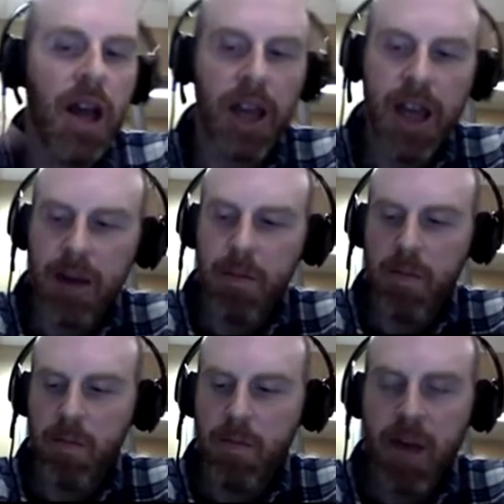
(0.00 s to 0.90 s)
Again,
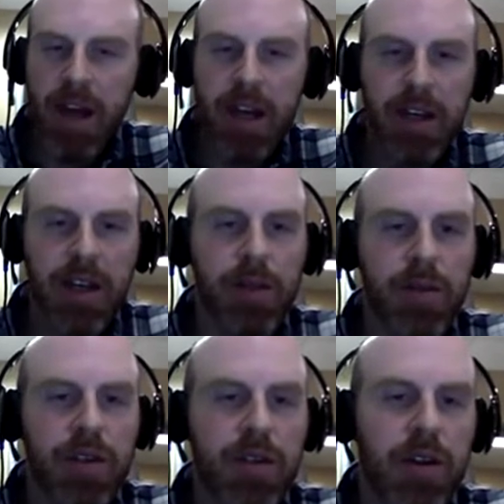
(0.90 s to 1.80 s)
many
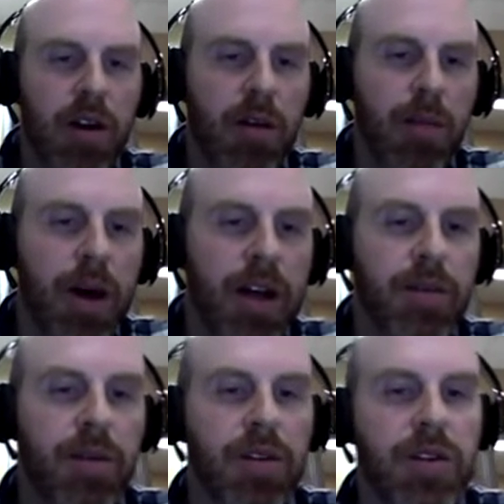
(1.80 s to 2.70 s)
types are
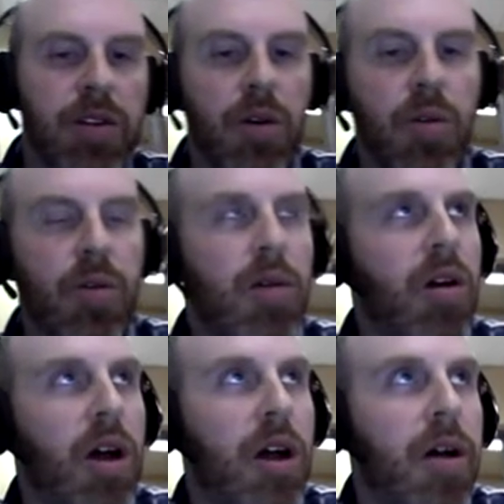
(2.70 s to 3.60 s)
possible. So
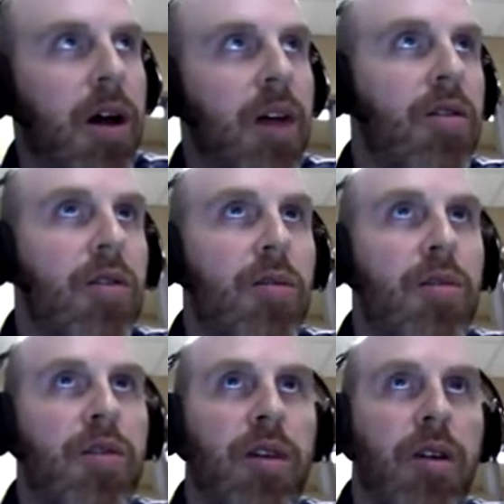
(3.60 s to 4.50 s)
other
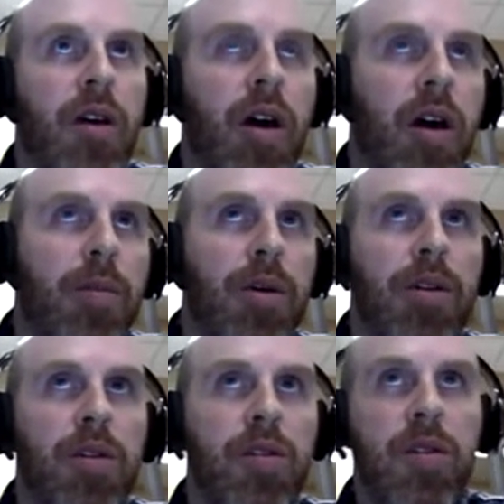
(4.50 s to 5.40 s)
groups
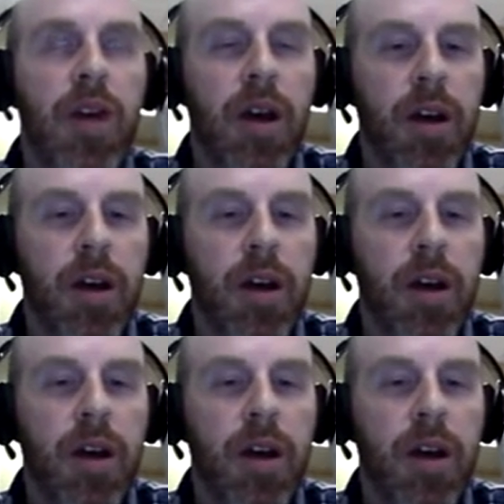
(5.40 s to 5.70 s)
produce